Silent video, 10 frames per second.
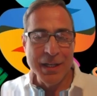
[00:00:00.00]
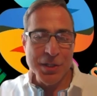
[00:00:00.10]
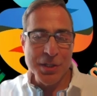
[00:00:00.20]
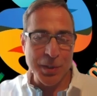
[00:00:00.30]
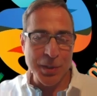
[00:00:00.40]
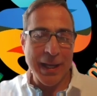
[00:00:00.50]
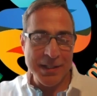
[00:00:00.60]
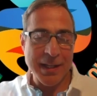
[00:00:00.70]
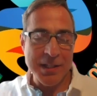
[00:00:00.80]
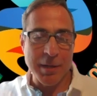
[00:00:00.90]
So
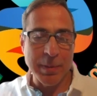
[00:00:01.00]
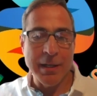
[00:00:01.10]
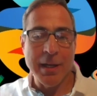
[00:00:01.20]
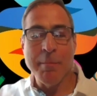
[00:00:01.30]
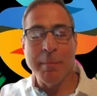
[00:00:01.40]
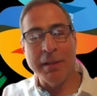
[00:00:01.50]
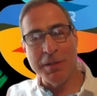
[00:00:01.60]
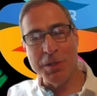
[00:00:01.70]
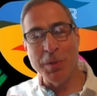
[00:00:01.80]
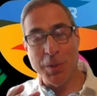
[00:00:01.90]
that's a complete. But
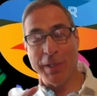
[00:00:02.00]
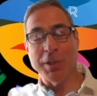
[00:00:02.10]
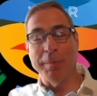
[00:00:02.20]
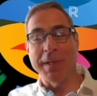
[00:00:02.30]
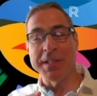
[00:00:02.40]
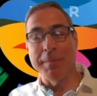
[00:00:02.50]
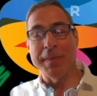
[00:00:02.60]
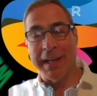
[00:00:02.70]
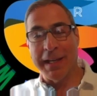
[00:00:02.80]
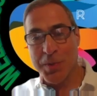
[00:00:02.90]
you had told me
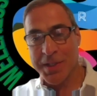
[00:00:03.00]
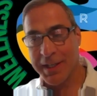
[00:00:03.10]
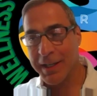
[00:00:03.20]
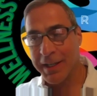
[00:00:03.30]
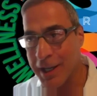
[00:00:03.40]
something interesting